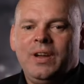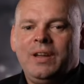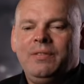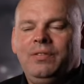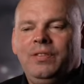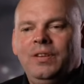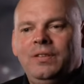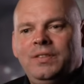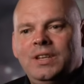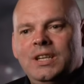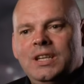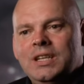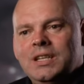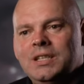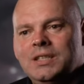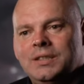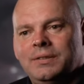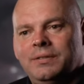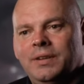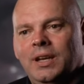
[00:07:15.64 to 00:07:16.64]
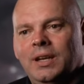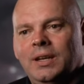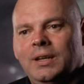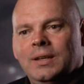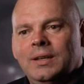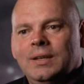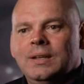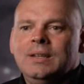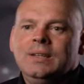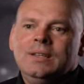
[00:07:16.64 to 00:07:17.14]
had 50 years of it.
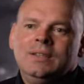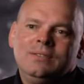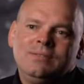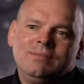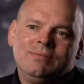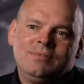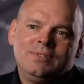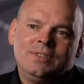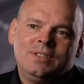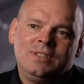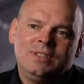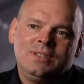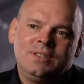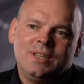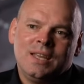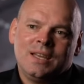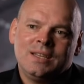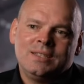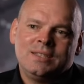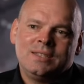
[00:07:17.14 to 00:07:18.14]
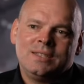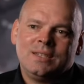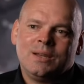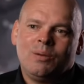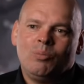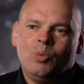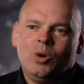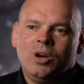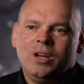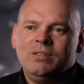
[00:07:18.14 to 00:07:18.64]
Does
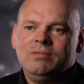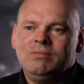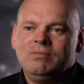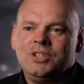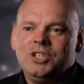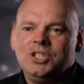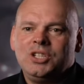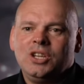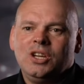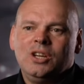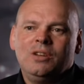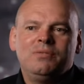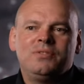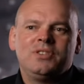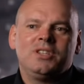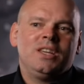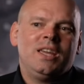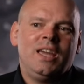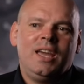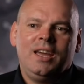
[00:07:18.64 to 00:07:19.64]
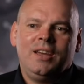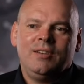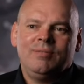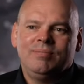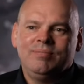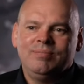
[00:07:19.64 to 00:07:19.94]
someone deserve to get